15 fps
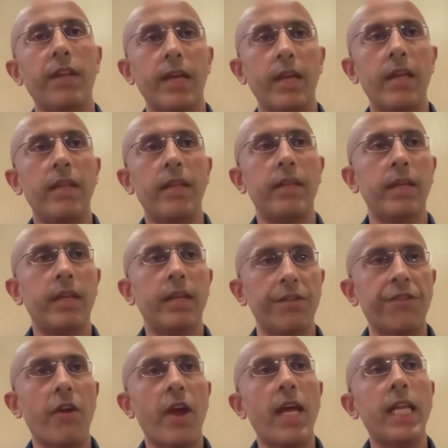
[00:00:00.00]
certainly in
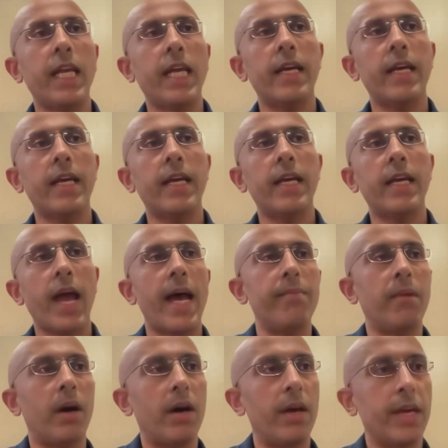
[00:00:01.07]
Australia,
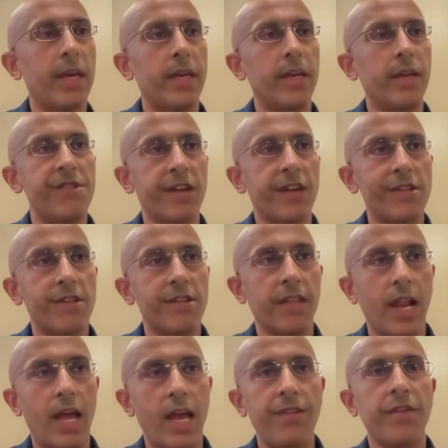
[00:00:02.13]
eye injections
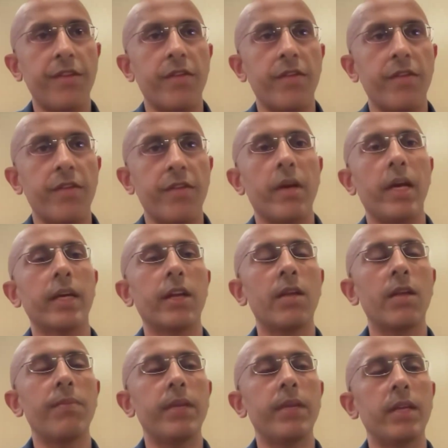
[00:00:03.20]
and laser can
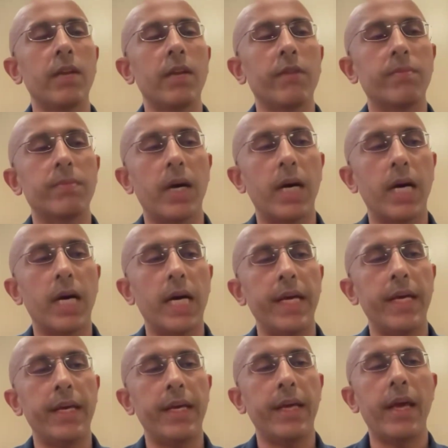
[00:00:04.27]
only be delivered by
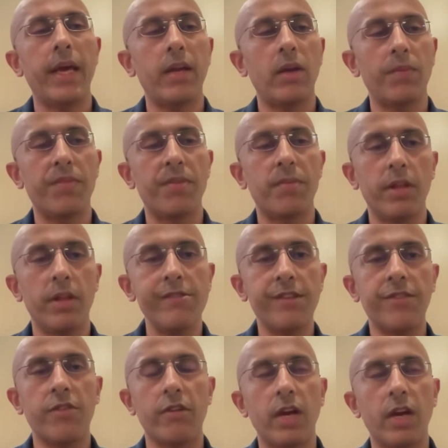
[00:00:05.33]
an
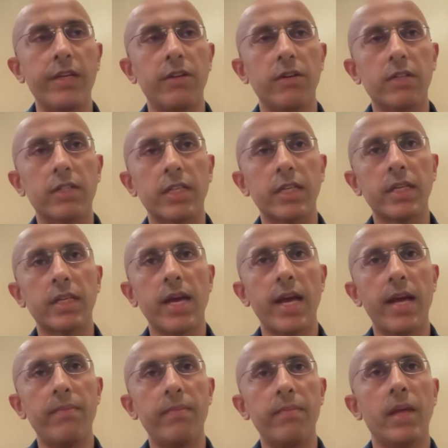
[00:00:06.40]
ophthalmologist or an eye doctor.
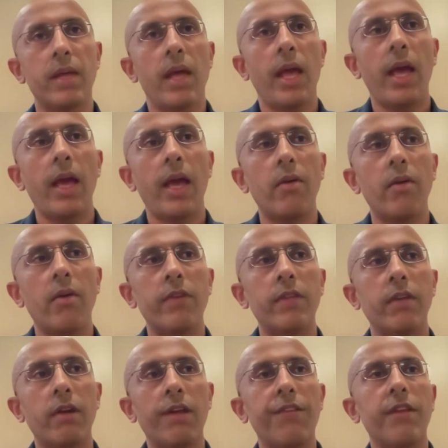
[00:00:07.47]
However,
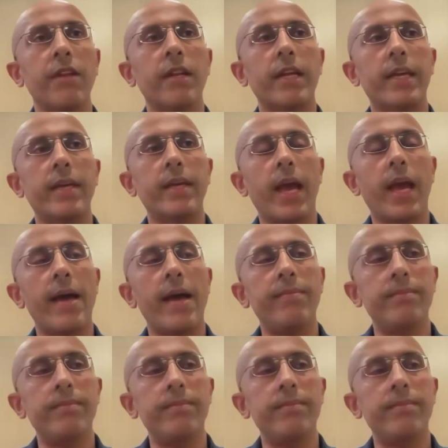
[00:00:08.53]
there are certainly